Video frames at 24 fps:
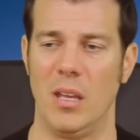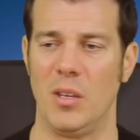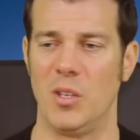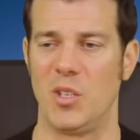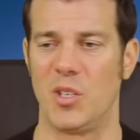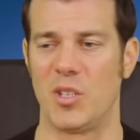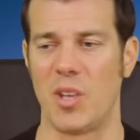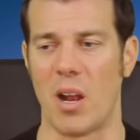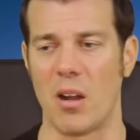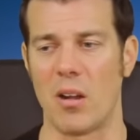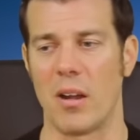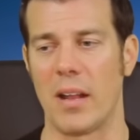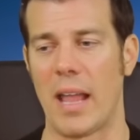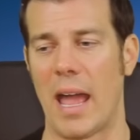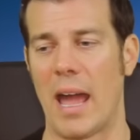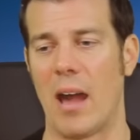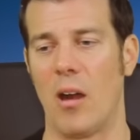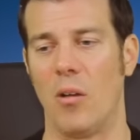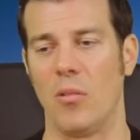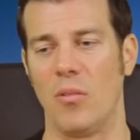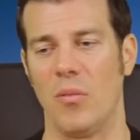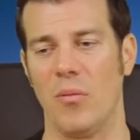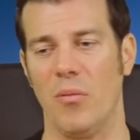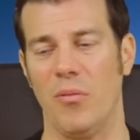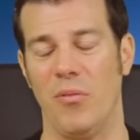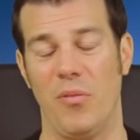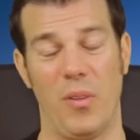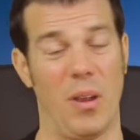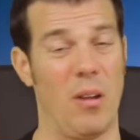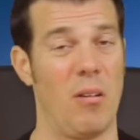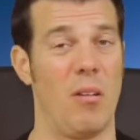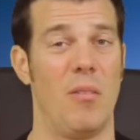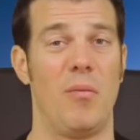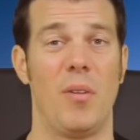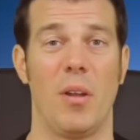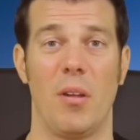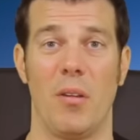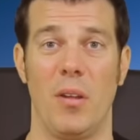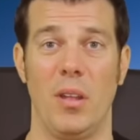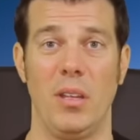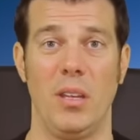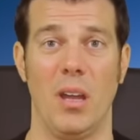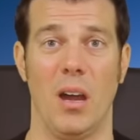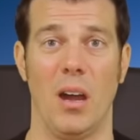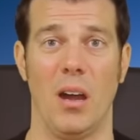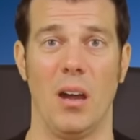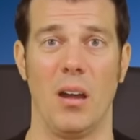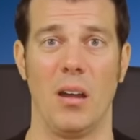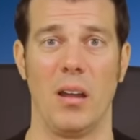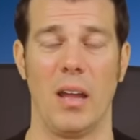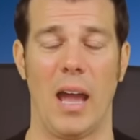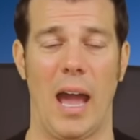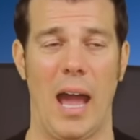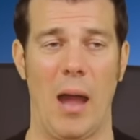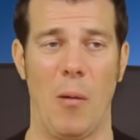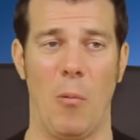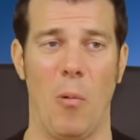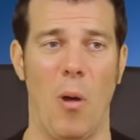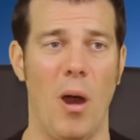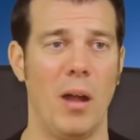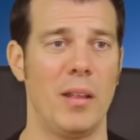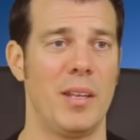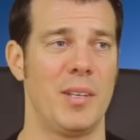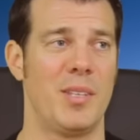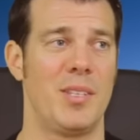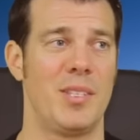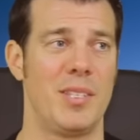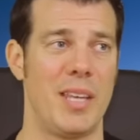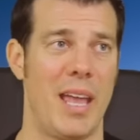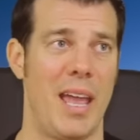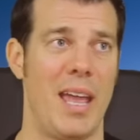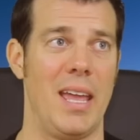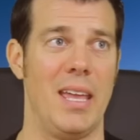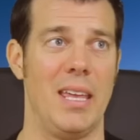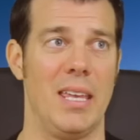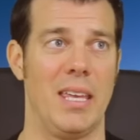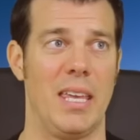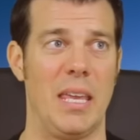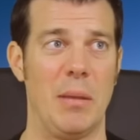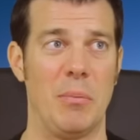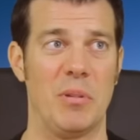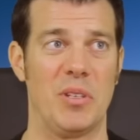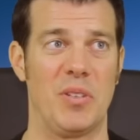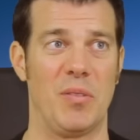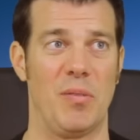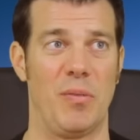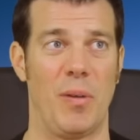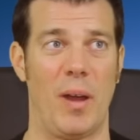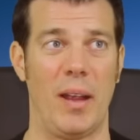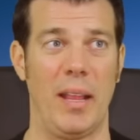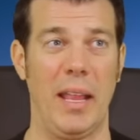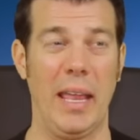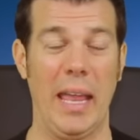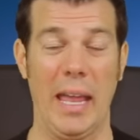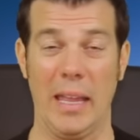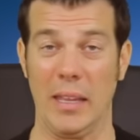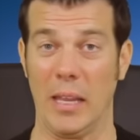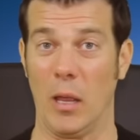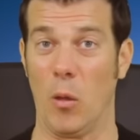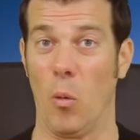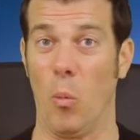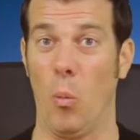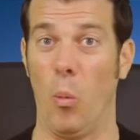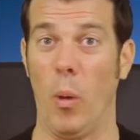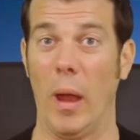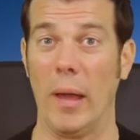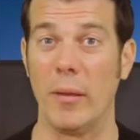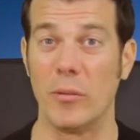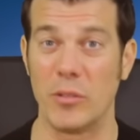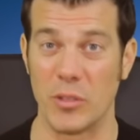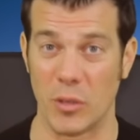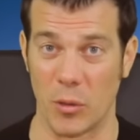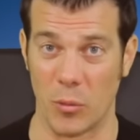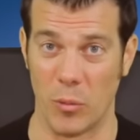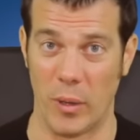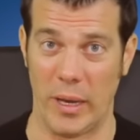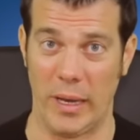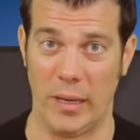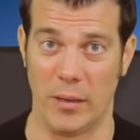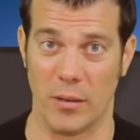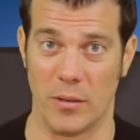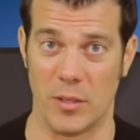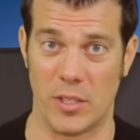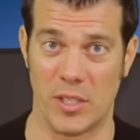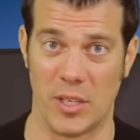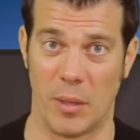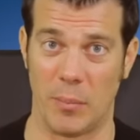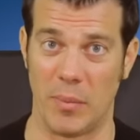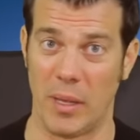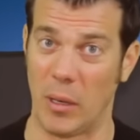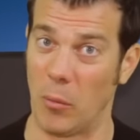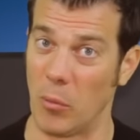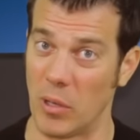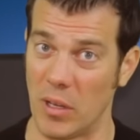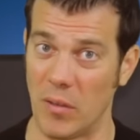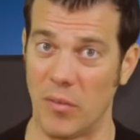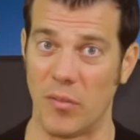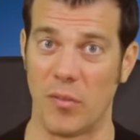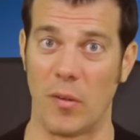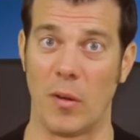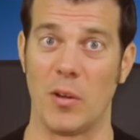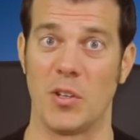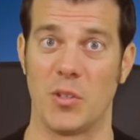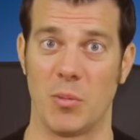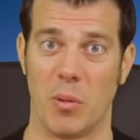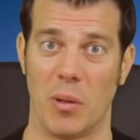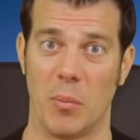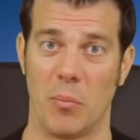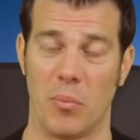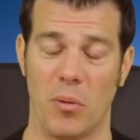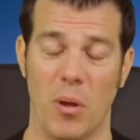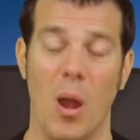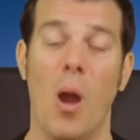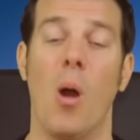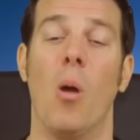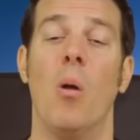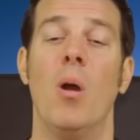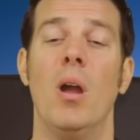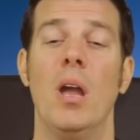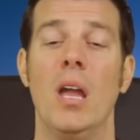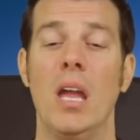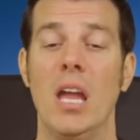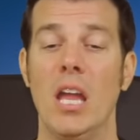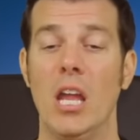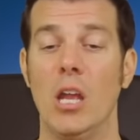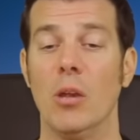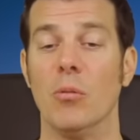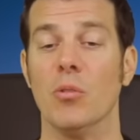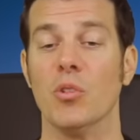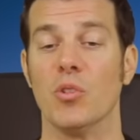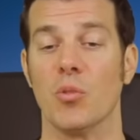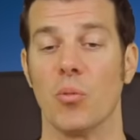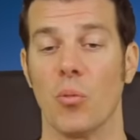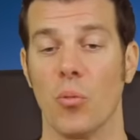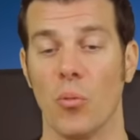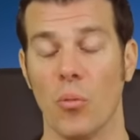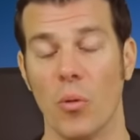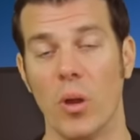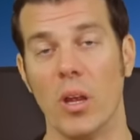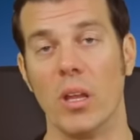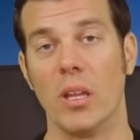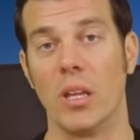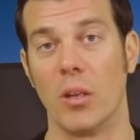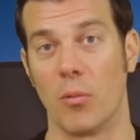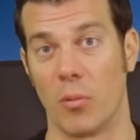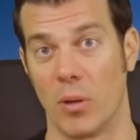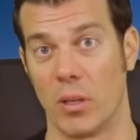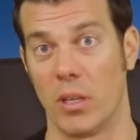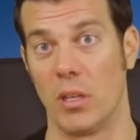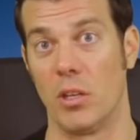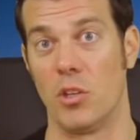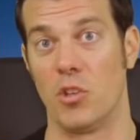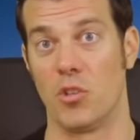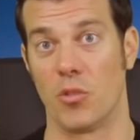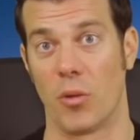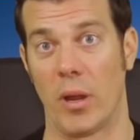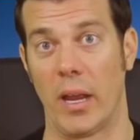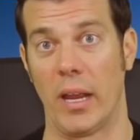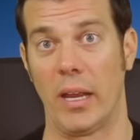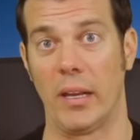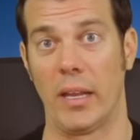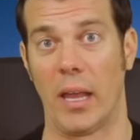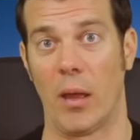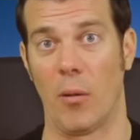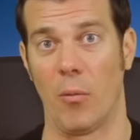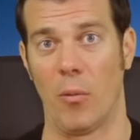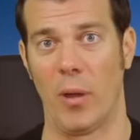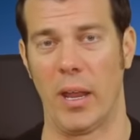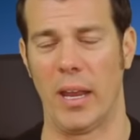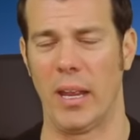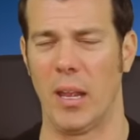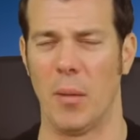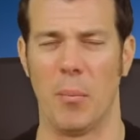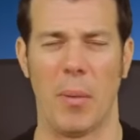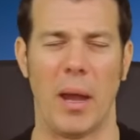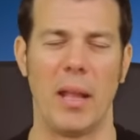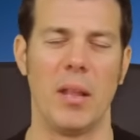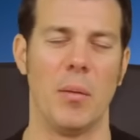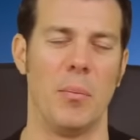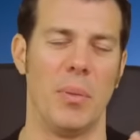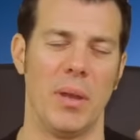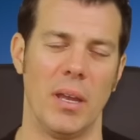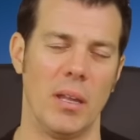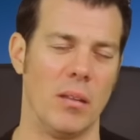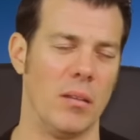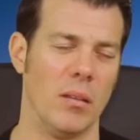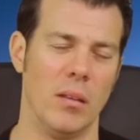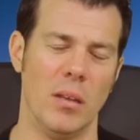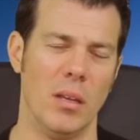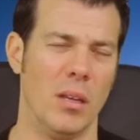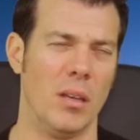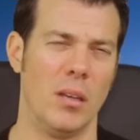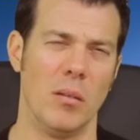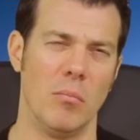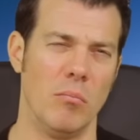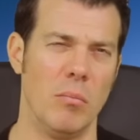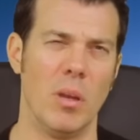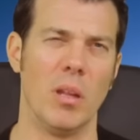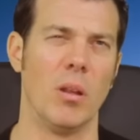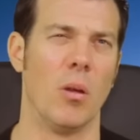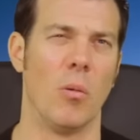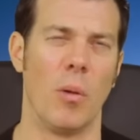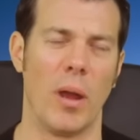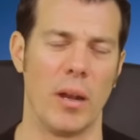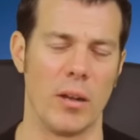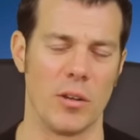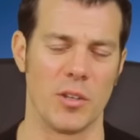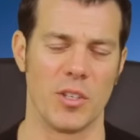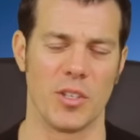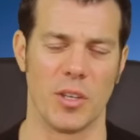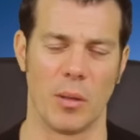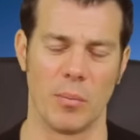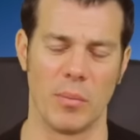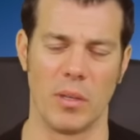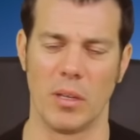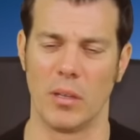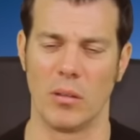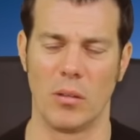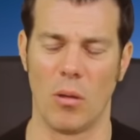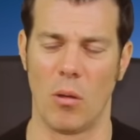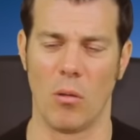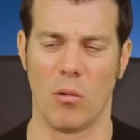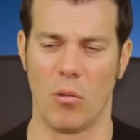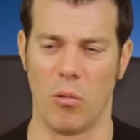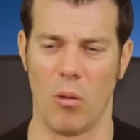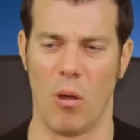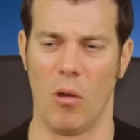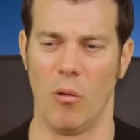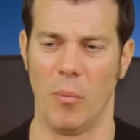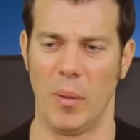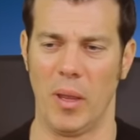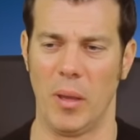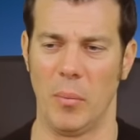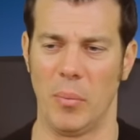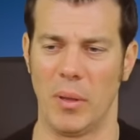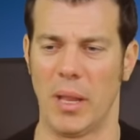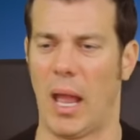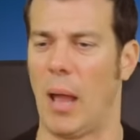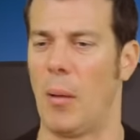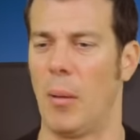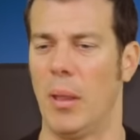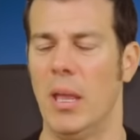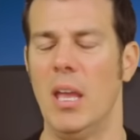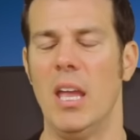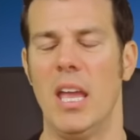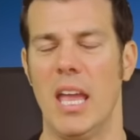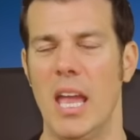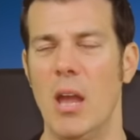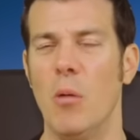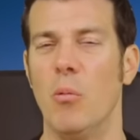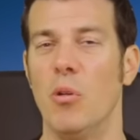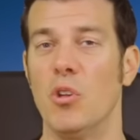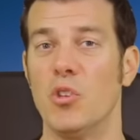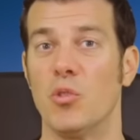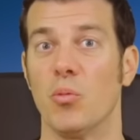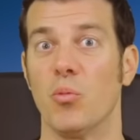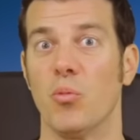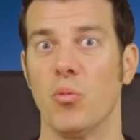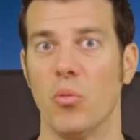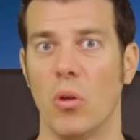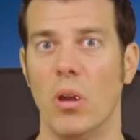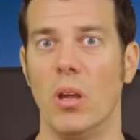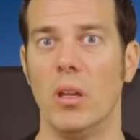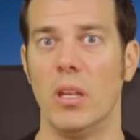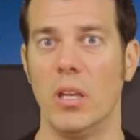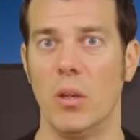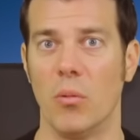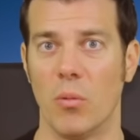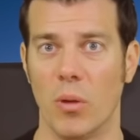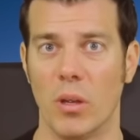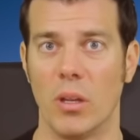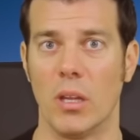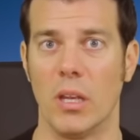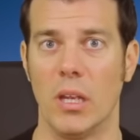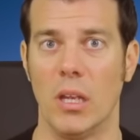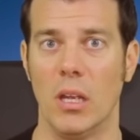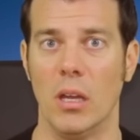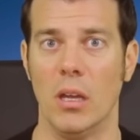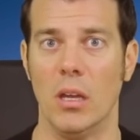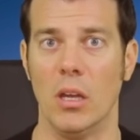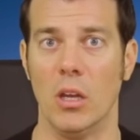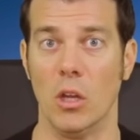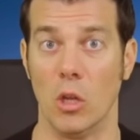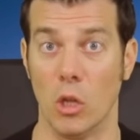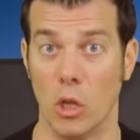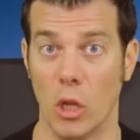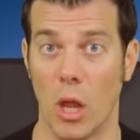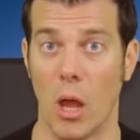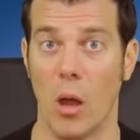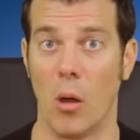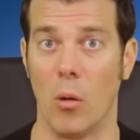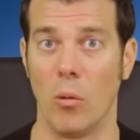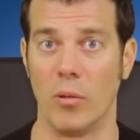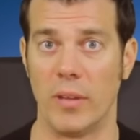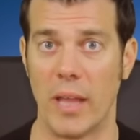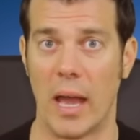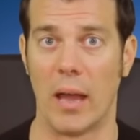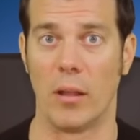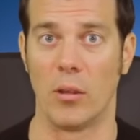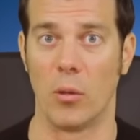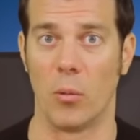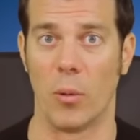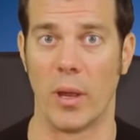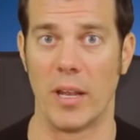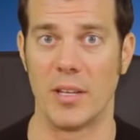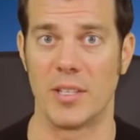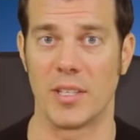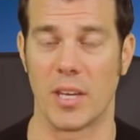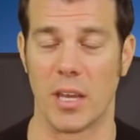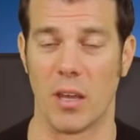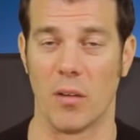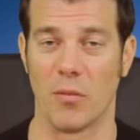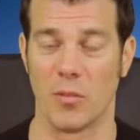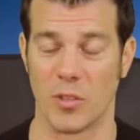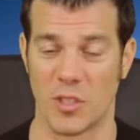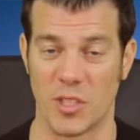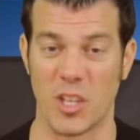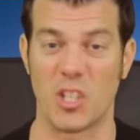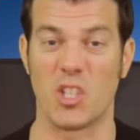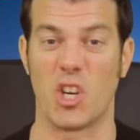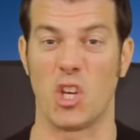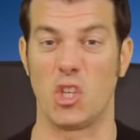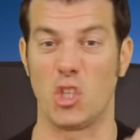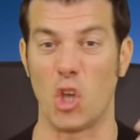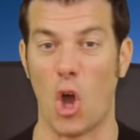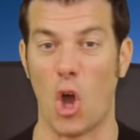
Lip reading: Started out very, very young. I wanna say he was fighting at like welterweight or something when he first went pro. He was really, really drained at weight. It might've been middleweight or something, don't quote me, but it was really, really low down the weight scale for such a